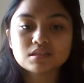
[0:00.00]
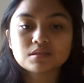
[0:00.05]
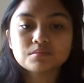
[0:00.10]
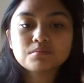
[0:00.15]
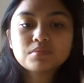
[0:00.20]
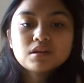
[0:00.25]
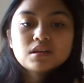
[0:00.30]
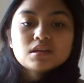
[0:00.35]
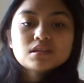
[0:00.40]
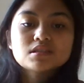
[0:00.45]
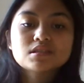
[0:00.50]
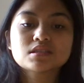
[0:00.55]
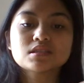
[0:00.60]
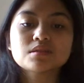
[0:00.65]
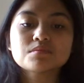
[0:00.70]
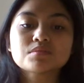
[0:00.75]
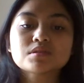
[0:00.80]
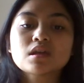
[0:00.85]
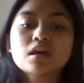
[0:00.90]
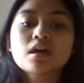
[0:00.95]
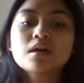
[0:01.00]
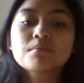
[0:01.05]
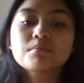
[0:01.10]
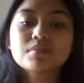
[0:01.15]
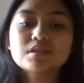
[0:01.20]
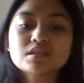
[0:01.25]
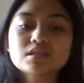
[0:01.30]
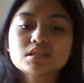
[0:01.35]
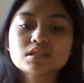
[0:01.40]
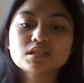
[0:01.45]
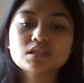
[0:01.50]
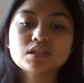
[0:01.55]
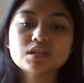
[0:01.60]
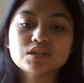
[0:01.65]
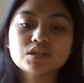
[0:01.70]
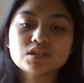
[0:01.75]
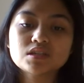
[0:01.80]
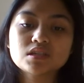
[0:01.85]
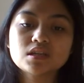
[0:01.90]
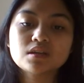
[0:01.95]
but it seems business
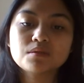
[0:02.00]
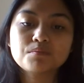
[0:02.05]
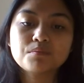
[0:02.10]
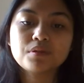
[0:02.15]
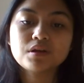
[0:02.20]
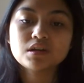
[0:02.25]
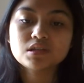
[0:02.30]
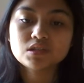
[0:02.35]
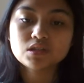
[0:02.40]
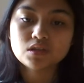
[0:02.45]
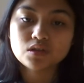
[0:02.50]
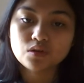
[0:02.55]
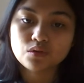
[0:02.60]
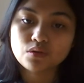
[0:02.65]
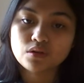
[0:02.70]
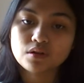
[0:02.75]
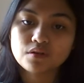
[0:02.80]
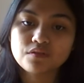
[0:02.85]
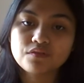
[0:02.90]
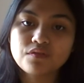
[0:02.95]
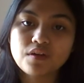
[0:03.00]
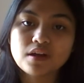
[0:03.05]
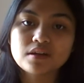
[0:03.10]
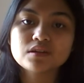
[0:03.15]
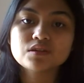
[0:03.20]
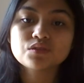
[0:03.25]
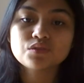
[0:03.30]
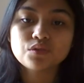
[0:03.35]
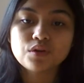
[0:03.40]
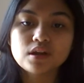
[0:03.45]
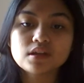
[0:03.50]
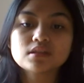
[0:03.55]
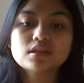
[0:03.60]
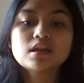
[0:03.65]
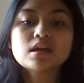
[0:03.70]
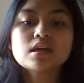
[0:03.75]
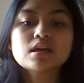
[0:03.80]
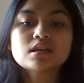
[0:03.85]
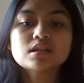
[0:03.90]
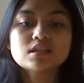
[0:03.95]
leaders in particular find great
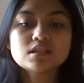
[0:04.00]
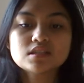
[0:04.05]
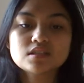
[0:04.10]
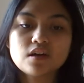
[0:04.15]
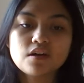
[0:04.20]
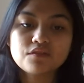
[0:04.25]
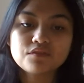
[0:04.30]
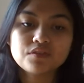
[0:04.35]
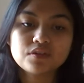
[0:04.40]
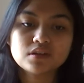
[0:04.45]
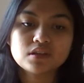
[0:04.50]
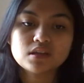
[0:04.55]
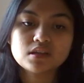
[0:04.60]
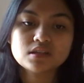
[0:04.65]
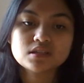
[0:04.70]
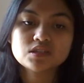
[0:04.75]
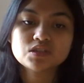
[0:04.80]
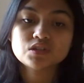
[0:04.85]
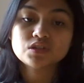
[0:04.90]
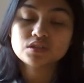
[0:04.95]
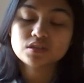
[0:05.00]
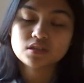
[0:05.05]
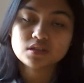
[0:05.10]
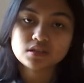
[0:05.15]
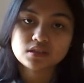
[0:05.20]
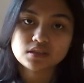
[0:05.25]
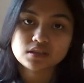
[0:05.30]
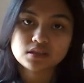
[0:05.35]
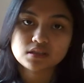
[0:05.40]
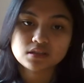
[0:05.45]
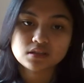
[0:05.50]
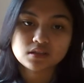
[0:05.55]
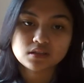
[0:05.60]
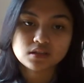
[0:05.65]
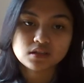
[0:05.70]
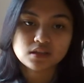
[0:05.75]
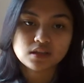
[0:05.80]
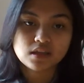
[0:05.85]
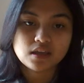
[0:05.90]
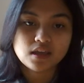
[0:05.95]
discomfort in
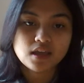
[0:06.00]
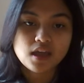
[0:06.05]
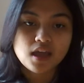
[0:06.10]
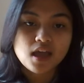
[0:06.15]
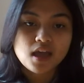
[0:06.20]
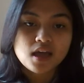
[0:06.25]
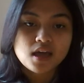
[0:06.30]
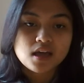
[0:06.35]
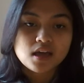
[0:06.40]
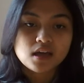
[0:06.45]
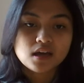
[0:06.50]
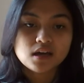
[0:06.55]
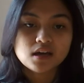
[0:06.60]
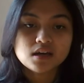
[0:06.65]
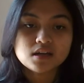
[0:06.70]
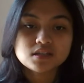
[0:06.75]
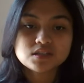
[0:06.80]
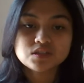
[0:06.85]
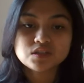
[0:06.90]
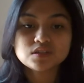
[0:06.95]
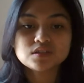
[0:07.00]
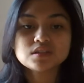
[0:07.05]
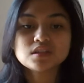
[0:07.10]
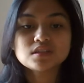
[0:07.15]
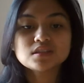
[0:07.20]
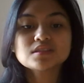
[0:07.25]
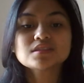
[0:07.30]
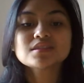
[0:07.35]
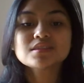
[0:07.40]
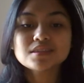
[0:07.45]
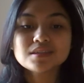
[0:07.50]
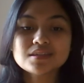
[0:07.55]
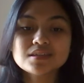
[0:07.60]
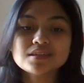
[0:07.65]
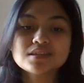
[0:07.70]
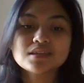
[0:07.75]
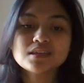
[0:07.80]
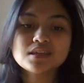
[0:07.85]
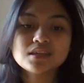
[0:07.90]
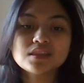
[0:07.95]
certainty.
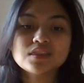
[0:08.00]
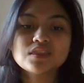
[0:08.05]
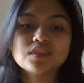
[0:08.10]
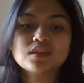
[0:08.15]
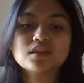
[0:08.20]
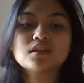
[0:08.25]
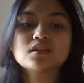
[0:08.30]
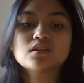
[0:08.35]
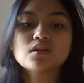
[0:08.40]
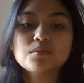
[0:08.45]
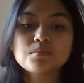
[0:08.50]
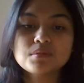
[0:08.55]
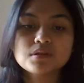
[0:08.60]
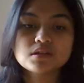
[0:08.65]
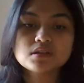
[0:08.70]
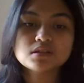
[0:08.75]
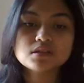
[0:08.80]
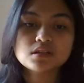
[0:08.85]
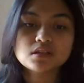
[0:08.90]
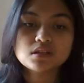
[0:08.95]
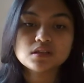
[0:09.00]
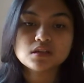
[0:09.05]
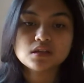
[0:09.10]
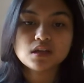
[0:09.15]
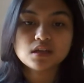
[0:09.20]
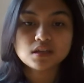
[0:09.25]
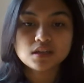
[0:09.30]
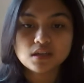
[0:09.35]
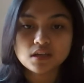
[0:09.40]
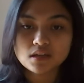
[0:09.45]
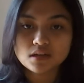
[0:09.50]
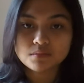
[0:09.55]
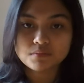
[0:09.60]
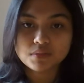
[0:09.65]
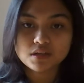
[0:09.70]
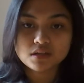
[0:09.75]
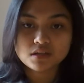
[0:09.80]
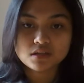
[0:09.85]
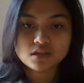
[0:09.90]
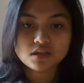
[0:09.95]
Certainty in the global
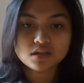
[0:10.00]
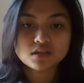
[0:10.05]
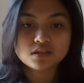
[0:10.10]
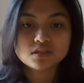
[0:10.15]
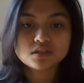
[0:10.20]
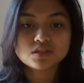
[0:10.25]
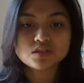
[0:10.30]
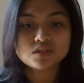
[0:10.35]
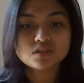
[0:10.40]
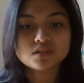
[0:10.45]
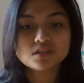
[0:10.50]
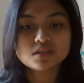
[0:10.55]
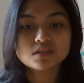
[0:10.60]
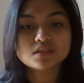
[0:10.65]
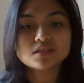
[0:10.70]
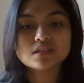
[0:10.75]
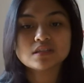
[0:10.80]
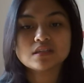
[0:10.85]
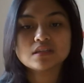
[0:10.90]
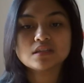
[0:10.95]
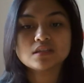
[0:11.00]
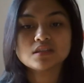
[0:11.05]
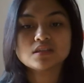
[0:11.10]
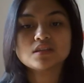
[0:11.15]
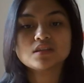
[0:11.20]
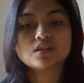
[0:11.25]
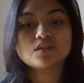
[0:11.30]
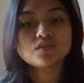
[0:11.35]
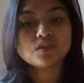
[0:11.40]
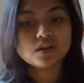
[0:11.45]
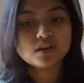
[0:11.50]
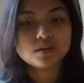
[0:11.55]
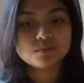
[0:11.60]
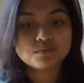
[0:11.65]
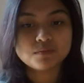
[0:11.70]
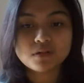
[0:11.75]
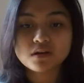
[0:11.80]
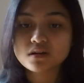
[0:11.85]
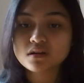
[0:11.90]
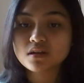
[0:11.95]
economy, uncertainty in the credit
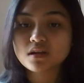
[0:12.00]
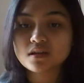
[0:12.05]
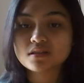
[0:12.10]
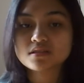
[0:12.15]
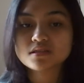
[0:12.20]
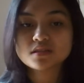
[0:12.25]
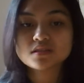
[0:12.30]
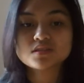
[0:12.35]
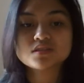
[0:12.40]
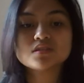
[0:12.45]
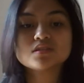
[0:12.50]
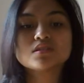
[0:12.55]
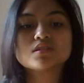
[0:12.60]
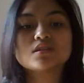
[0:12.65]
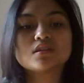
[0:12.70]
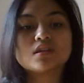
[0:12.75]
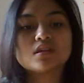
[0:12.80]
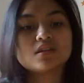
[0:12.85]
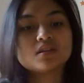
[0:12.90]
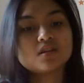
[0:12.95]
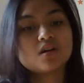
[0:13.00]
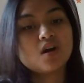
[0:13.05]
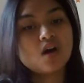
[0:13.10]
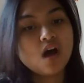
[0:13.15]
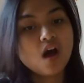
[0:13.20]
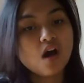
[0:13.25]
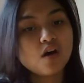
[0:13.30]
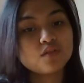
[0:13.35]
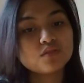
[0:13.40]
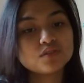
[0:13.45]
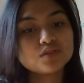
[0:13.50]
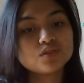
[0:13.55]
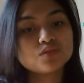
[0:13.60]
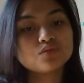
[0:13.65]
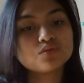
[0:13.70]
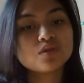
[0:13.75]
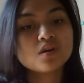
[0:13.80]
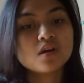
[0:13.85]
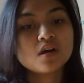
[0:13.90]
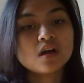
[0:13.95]
markets, uncertainty in how
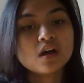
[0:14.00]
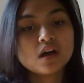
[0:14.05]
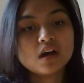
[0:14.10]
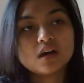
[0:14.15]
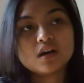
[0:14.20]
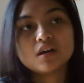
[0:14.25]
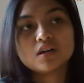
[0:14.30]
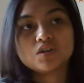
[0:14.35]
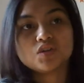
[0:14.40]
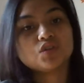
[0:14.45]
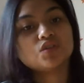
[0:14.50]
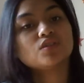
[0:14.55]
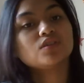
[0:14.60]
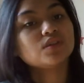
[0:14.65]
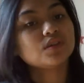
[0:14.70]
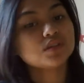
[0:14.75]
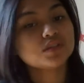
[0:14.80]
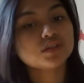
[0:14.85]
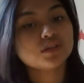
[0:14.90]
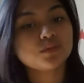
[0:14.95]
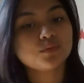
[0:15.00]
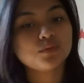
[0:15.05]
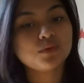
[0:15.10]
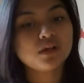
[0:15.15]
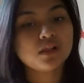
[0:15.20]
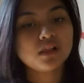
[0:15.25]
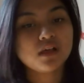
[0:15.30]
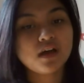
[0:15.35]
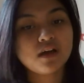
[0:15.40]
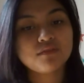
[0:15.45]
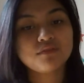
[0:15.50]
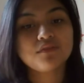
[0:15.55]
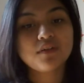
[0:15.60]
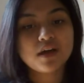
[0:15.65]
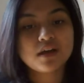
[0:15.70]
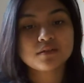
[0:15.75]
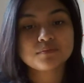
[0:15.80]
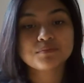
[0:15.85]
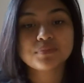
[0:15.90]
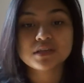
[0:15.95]
new regulation will
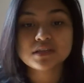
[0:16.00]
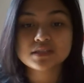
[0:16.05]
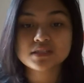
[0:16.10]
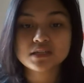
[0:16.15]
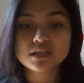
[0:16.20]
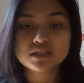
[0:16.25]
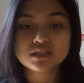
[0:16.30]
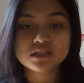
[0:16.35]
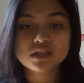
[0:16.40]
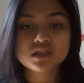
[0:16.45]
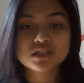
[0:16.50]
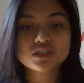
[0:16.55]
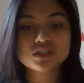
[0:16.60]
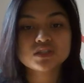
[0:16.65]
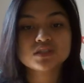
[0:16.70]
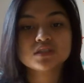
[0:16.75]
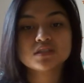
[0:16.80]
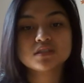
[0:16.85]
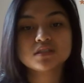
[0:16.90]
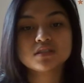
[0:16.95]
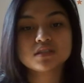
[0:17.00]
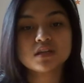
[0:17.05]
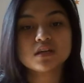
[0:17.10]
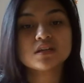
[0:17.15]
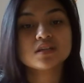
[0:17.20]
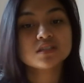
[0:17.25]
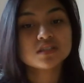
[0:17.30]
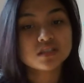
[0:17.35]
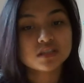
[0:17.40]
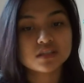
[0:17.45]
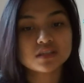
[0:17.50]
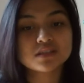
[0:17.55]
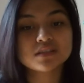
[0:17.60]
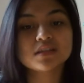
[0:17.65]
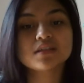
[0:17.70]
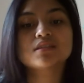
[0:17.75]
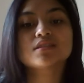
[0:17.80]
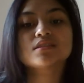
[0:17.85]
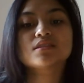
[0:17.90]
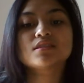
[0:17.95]
affect business,
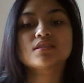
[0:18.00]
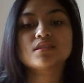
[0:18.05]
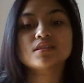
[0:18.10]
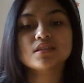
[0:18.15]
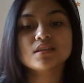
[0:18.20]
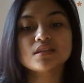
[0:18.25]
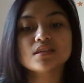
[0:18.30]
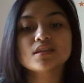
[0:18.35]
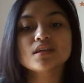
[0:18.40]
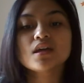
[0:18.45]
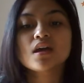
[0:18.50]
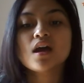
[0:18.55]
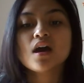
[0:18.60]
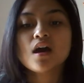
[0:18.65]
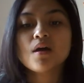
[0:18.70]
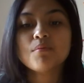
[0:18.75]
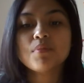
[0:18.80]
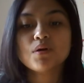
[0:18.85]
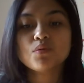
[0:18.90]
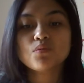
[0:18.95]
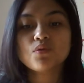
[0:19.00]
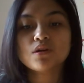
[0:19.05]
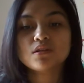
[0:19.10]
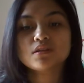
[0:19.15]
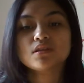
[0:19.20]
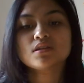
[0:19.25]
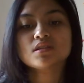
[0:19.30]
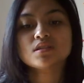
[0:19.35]
uncertainty about what